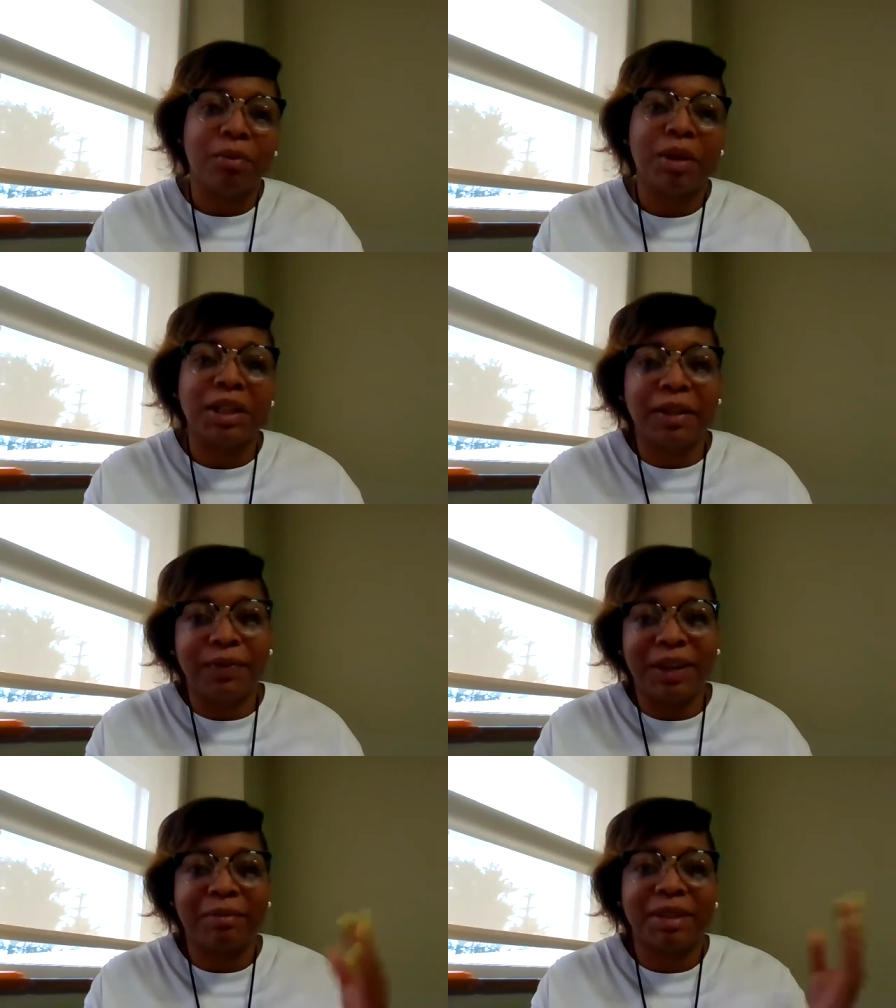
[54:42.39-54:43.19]
one of the
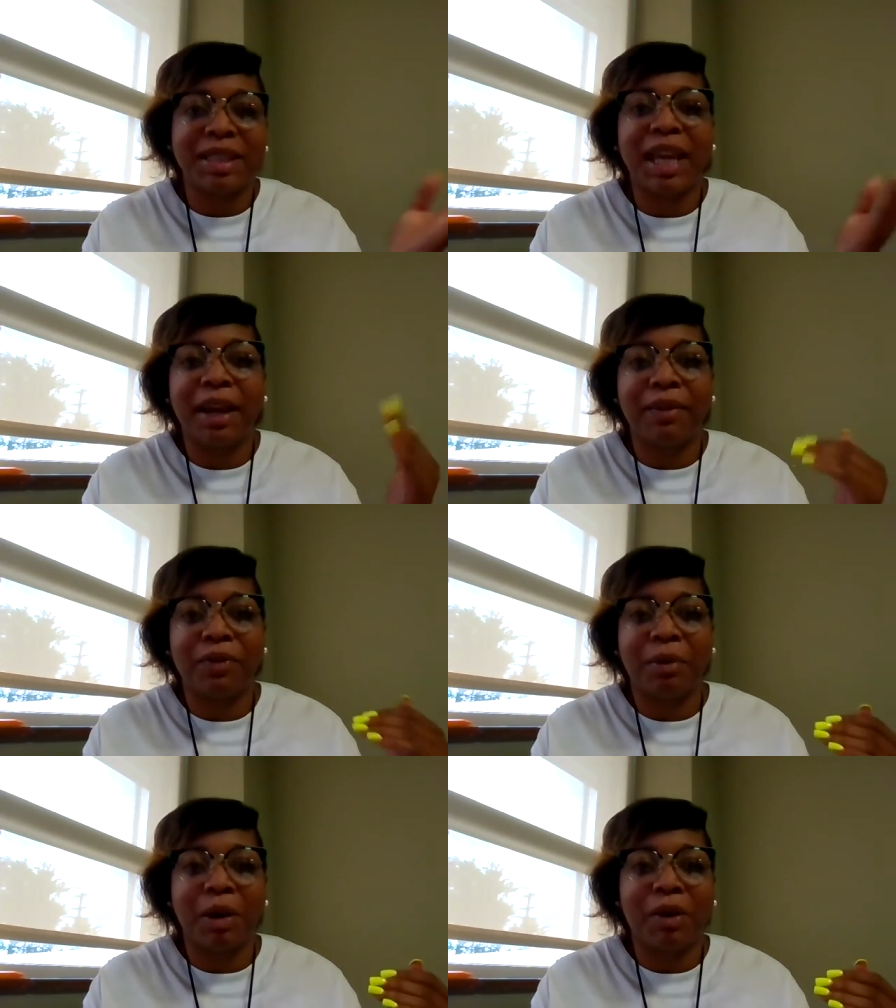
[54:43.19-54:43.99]
families came
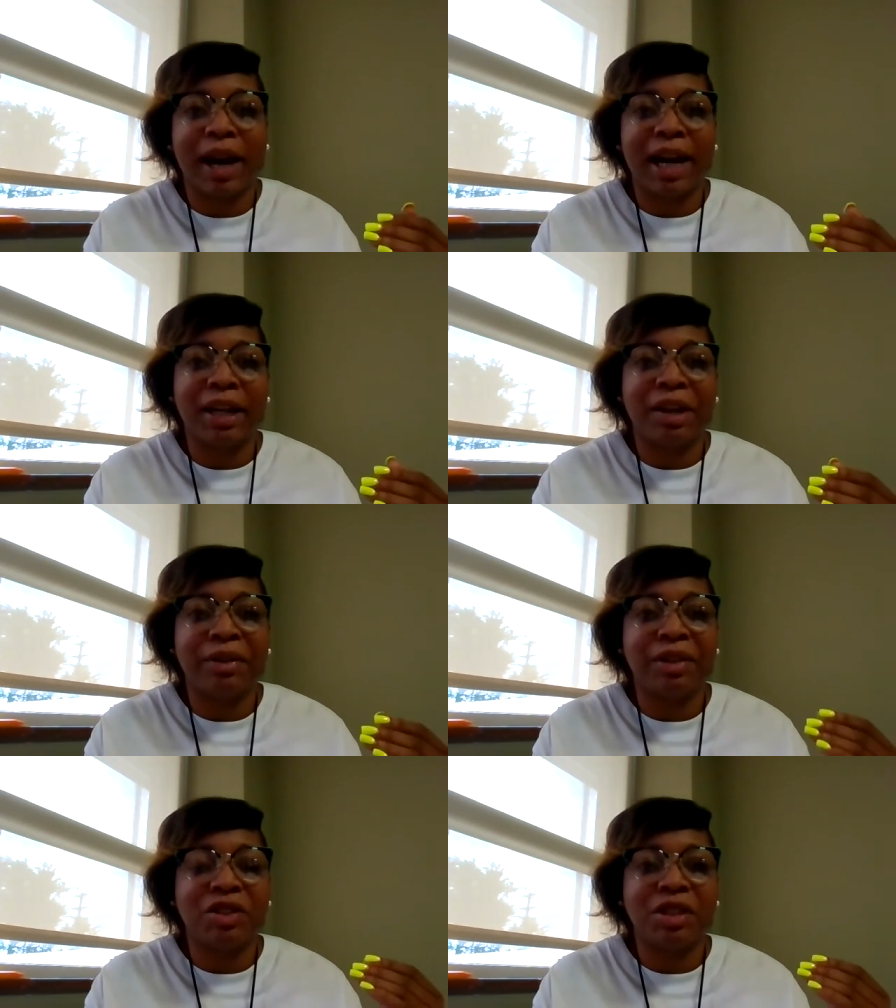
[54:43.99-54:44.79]
from
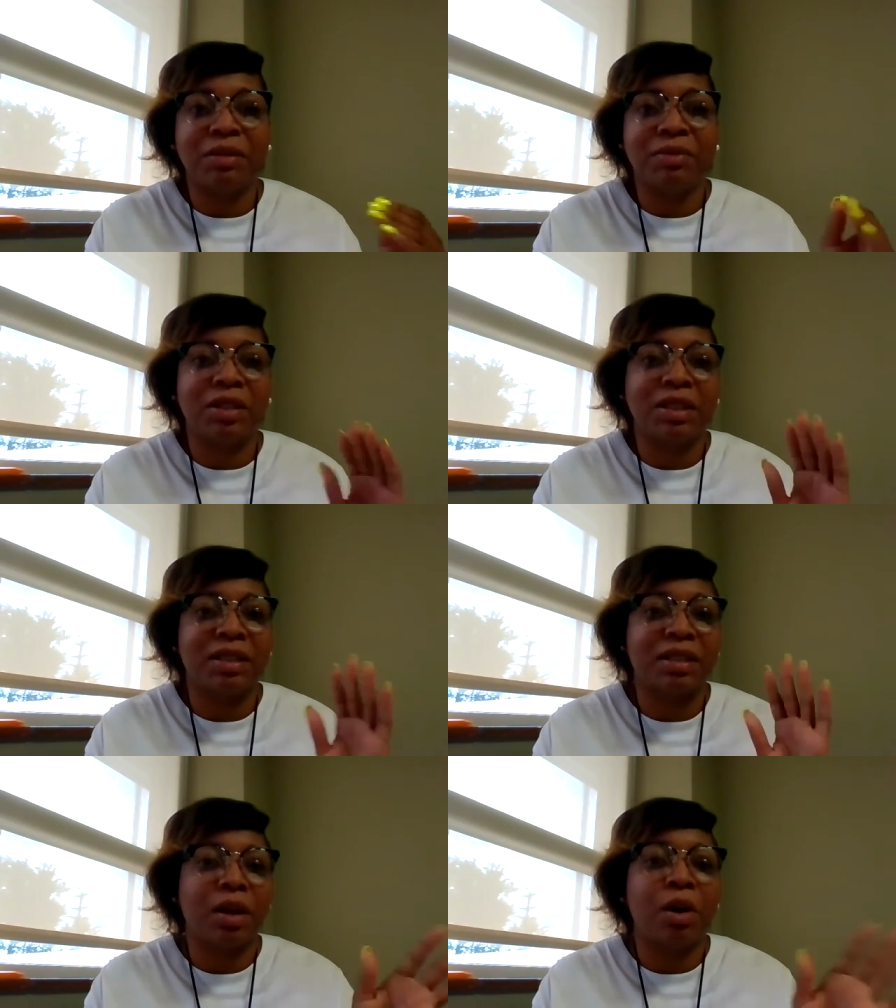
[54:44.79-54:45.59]
Ohio, and she was
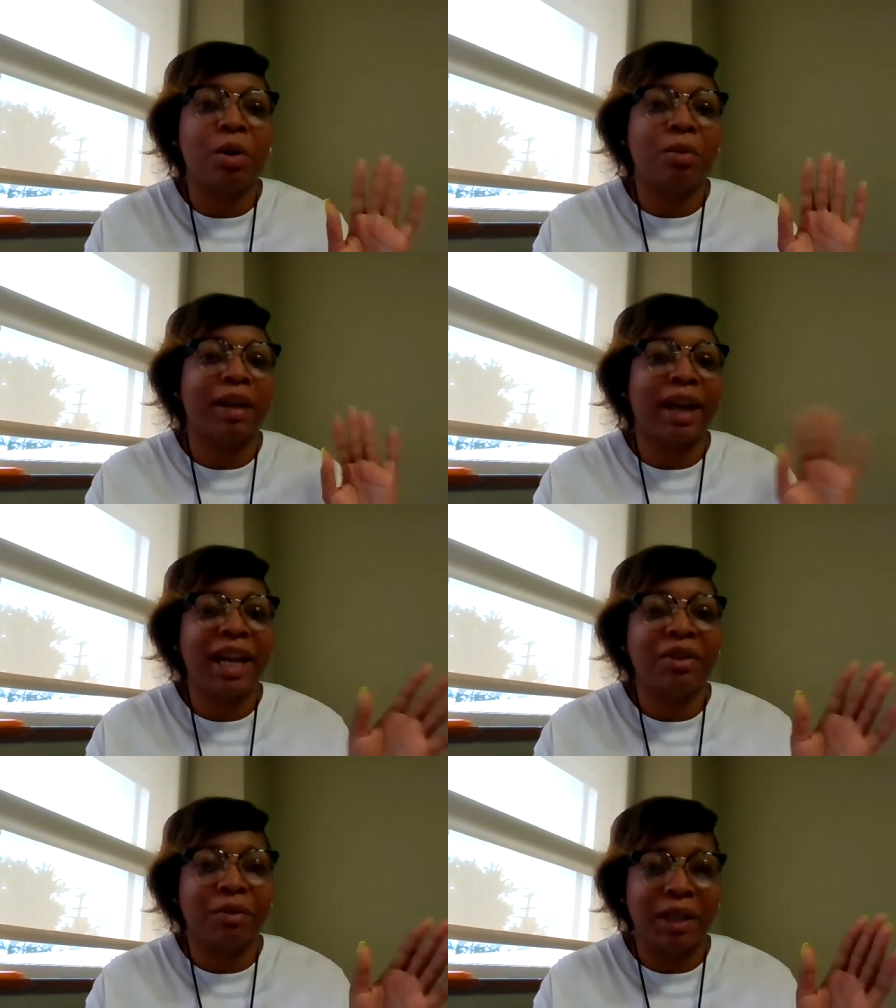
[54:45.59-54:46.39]
just so
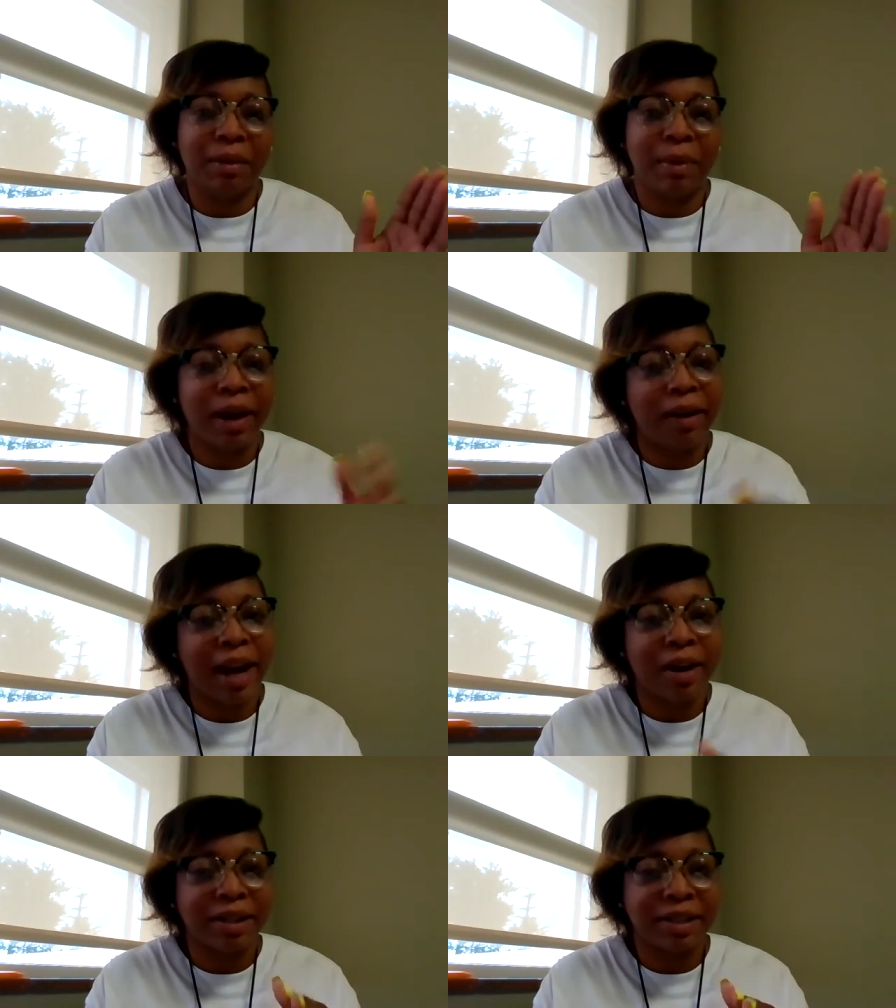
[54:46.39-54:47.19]
angry about
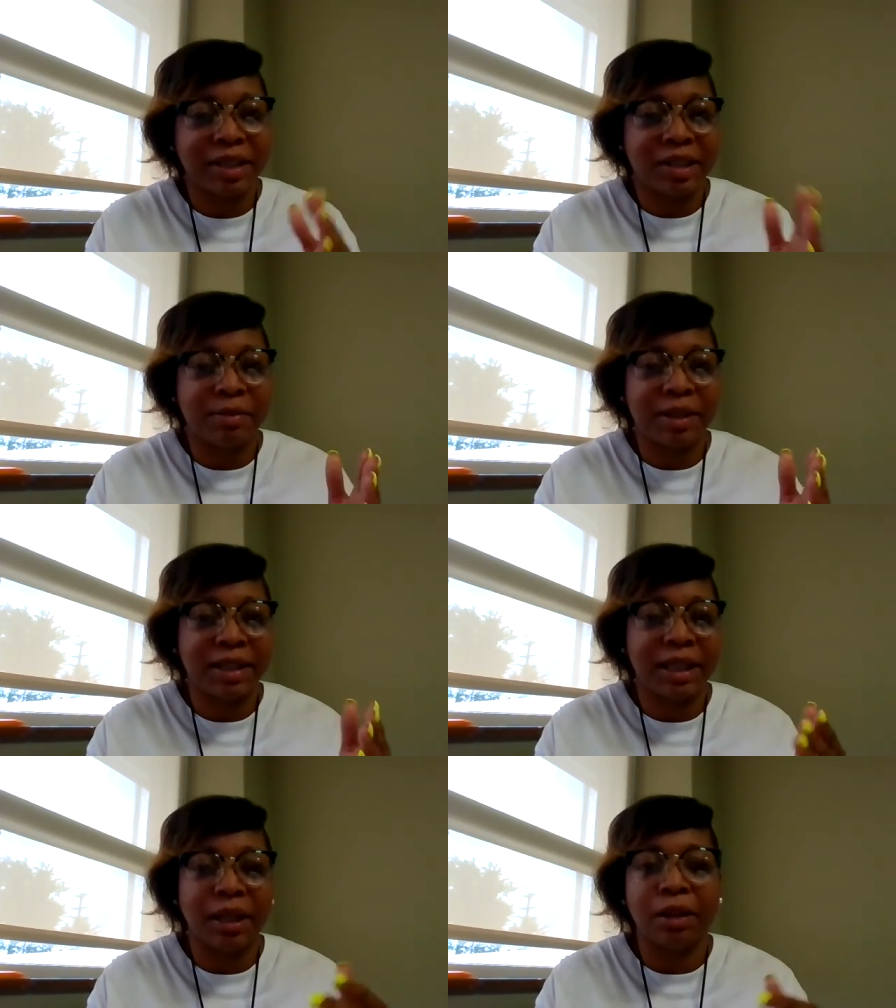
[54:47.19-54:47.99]
how our system
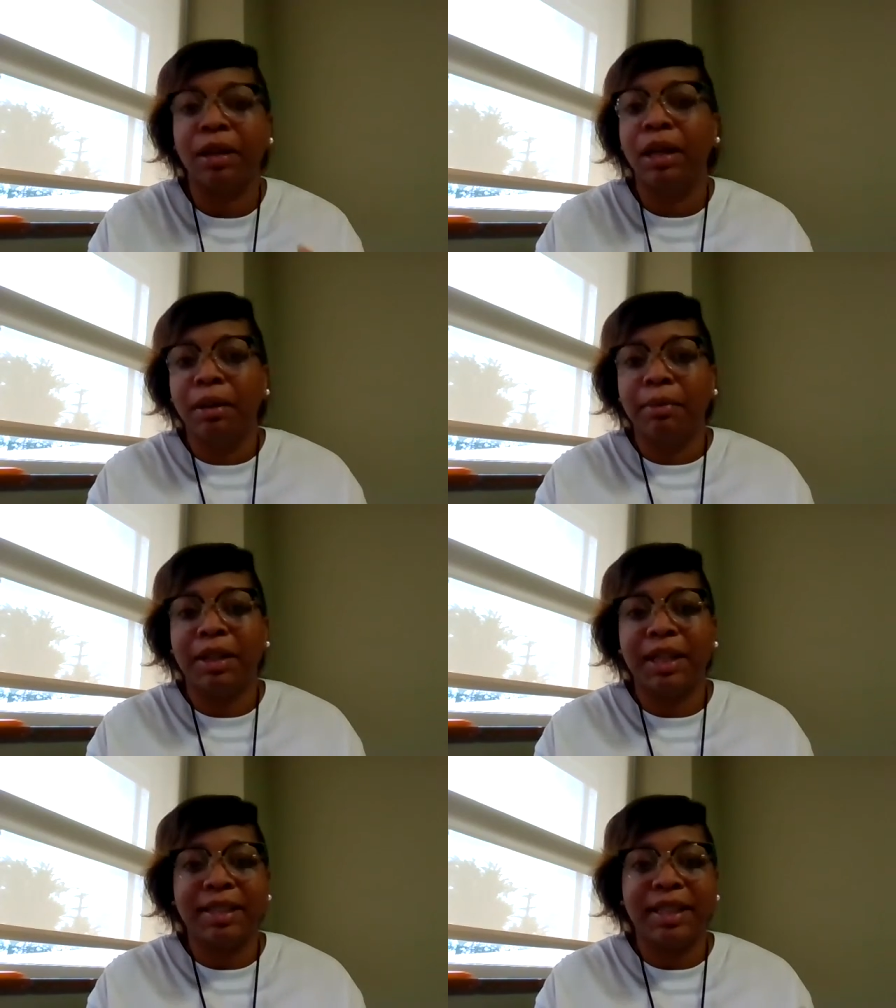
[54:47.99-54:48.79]
is here
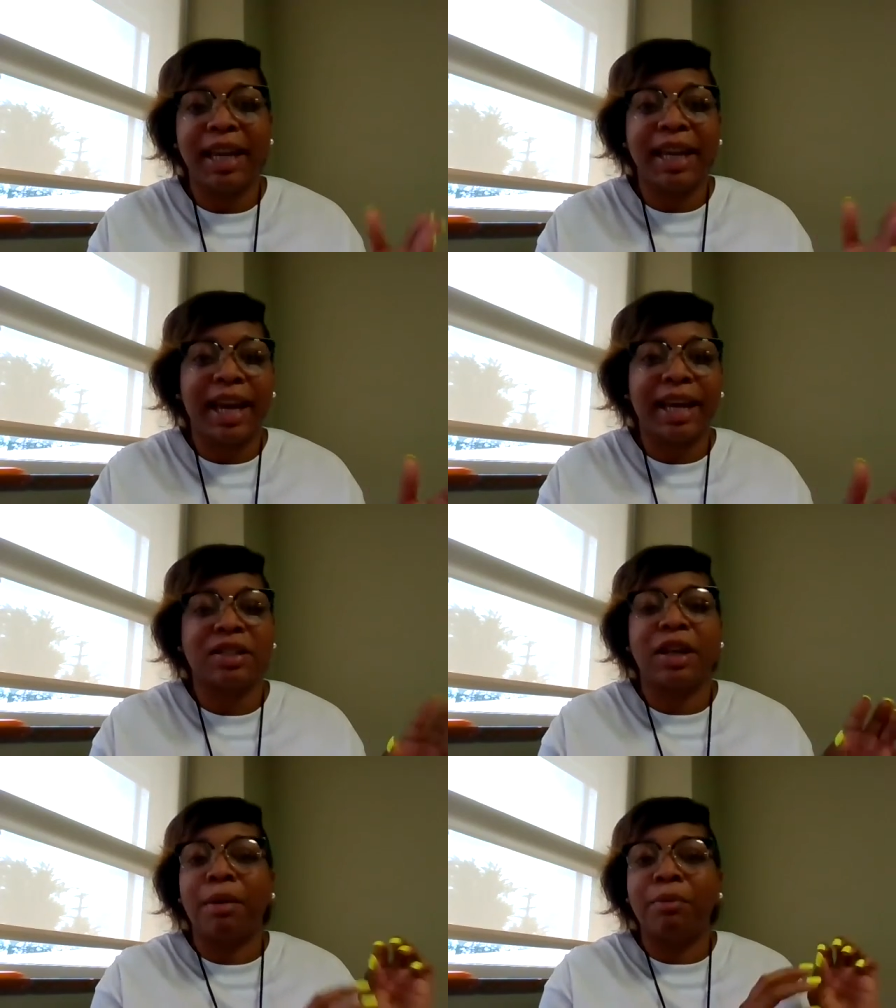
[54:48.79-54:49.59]
because they
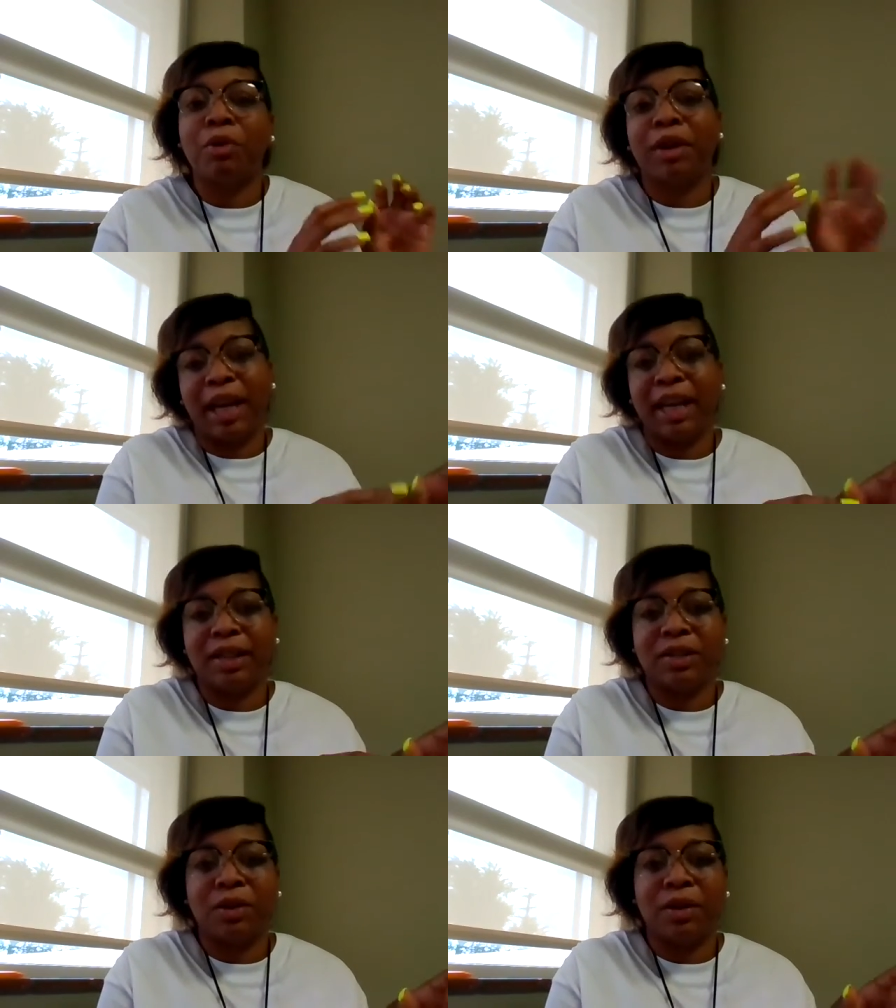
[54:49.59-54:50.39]
actually are more
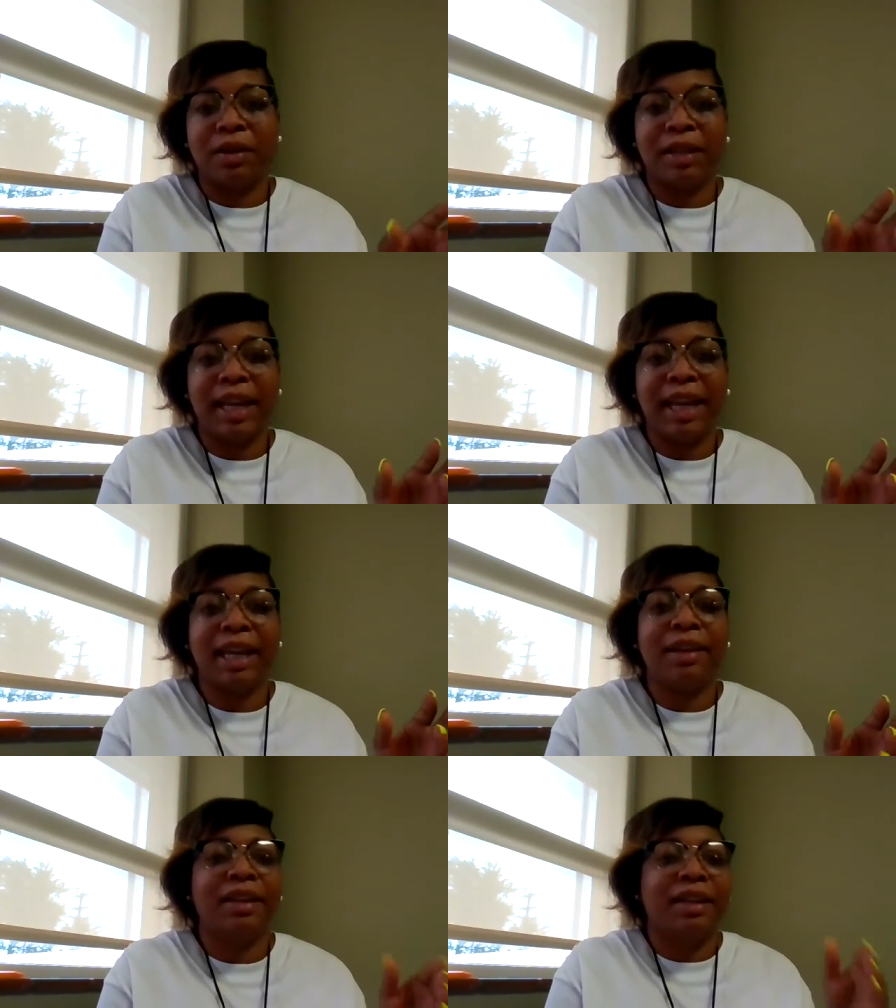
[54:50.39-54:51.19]
hands-on.
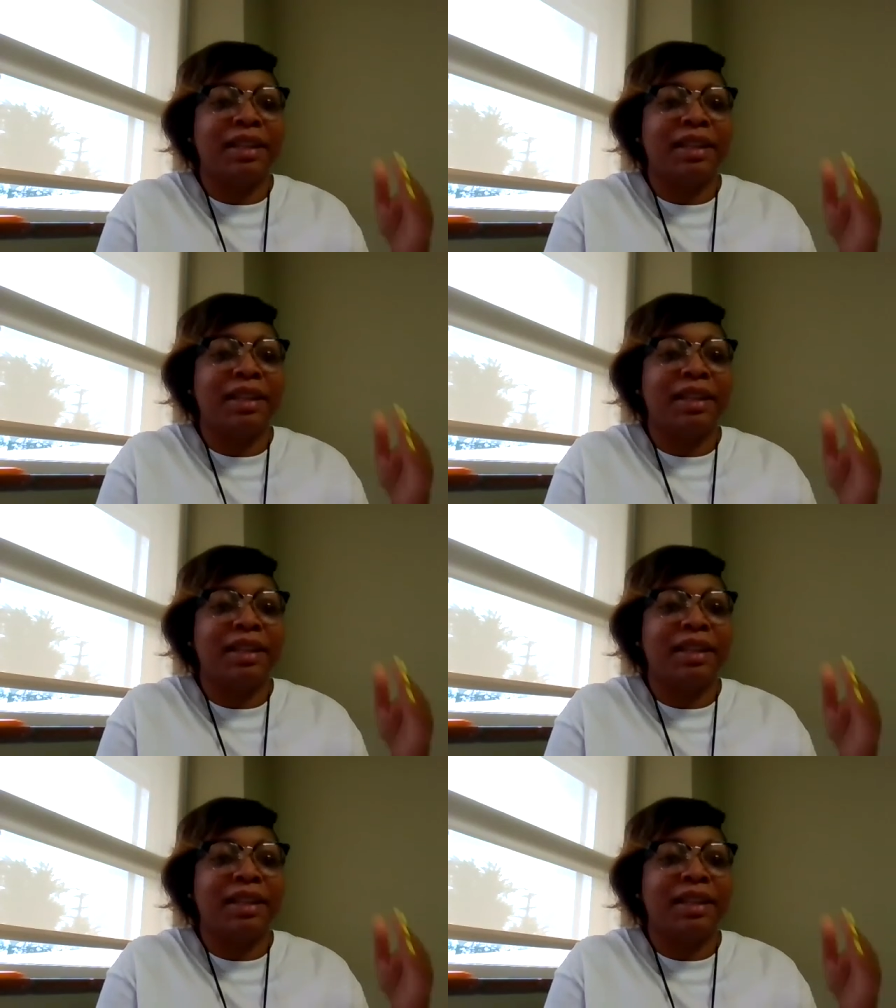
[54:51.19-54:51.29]
They